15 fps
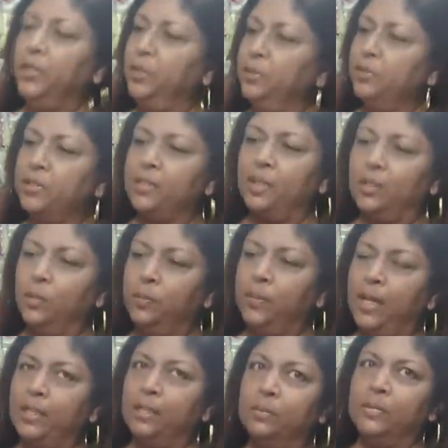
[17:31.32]
Here, so
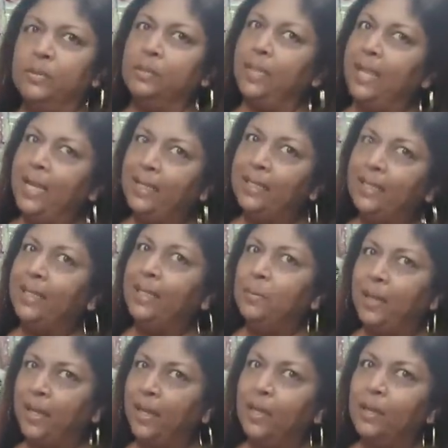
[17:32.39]
Panama, LA,
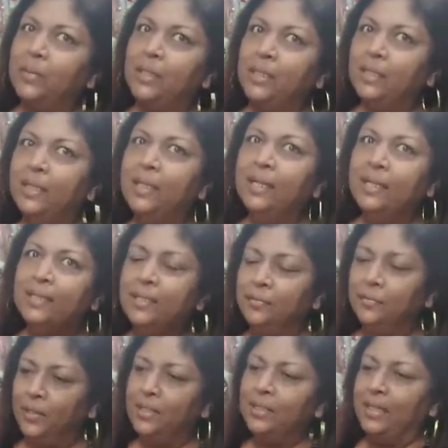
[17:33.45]
Miami. Nice.
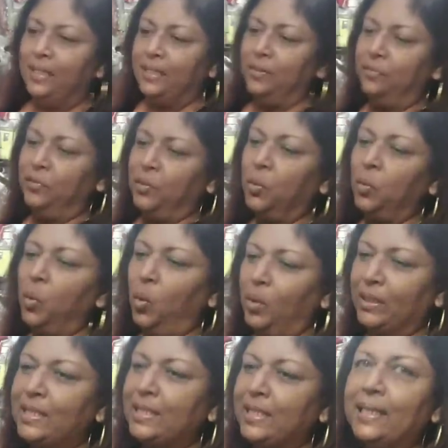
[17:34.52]
Different, yeah, different
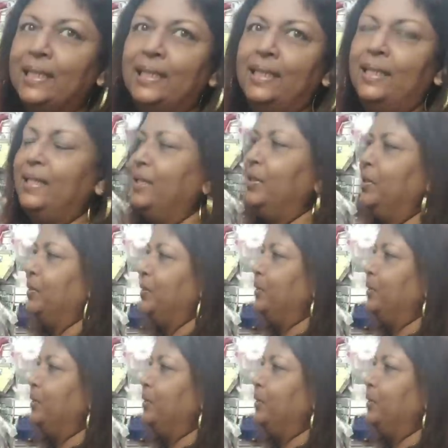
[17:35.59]
quality. good,